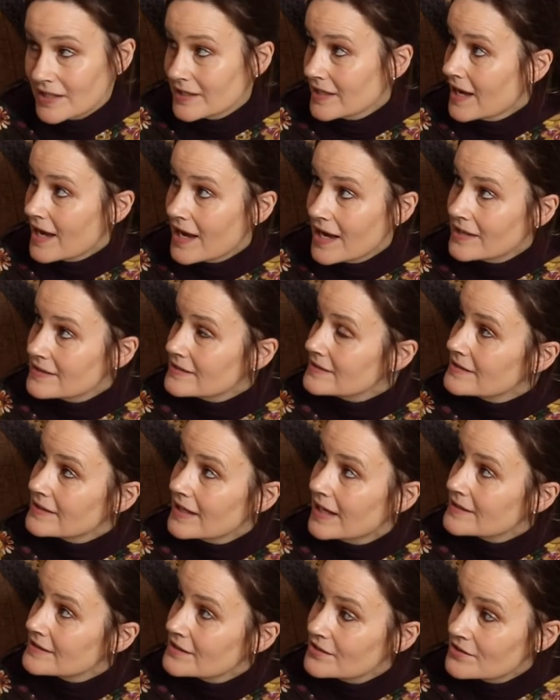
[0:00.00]
And it has.
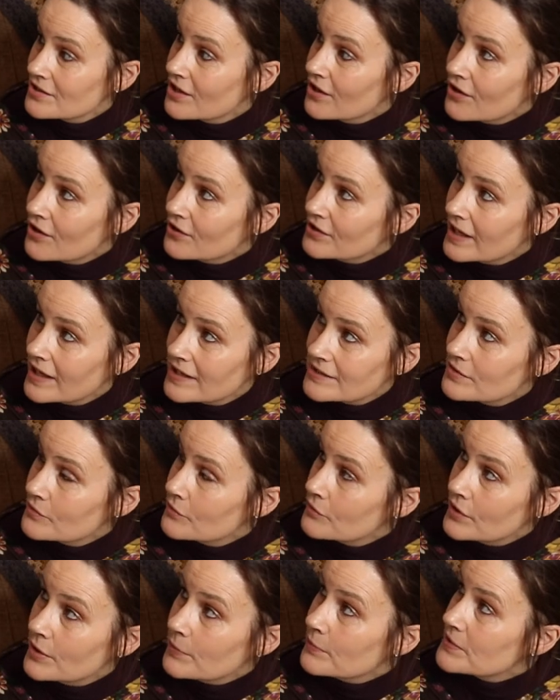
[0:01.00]
It hasn't torn, it
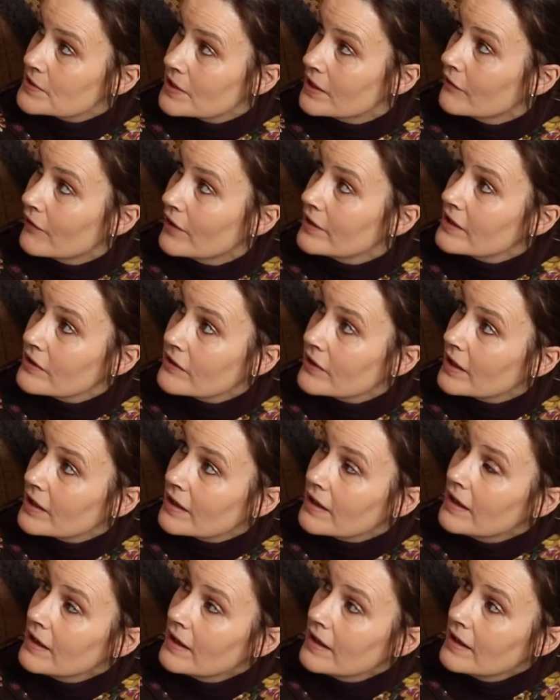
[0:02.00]
hasn't ripped or
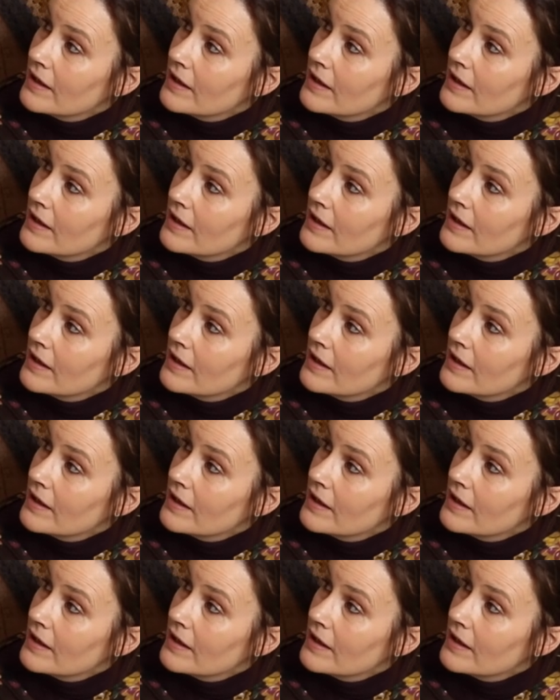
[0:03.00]
anything,